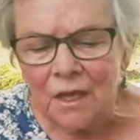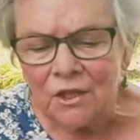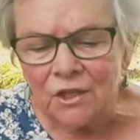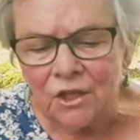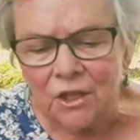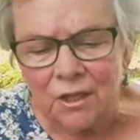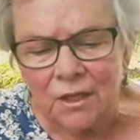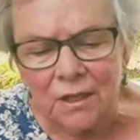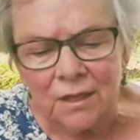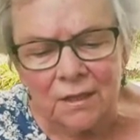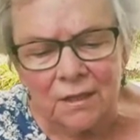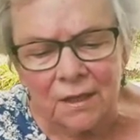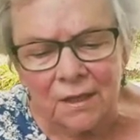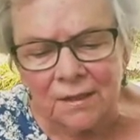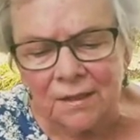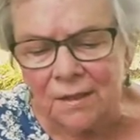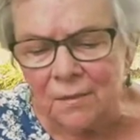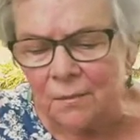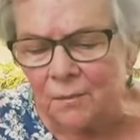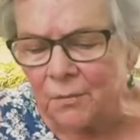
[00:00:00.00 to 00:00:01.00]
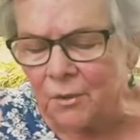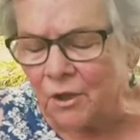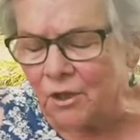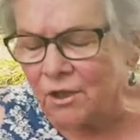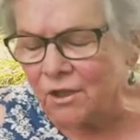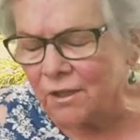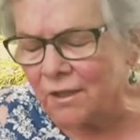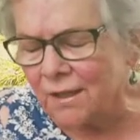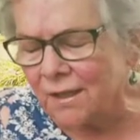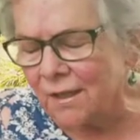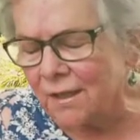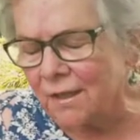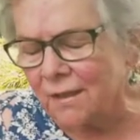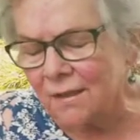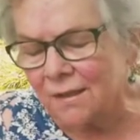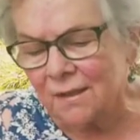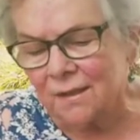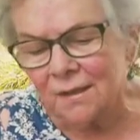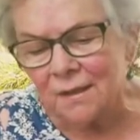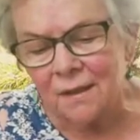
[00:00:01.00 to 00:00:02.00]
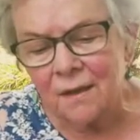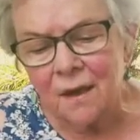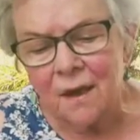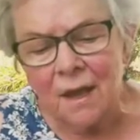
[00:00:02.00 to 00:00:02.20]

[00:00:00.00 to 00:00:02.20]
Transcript: Jean doesn't push kids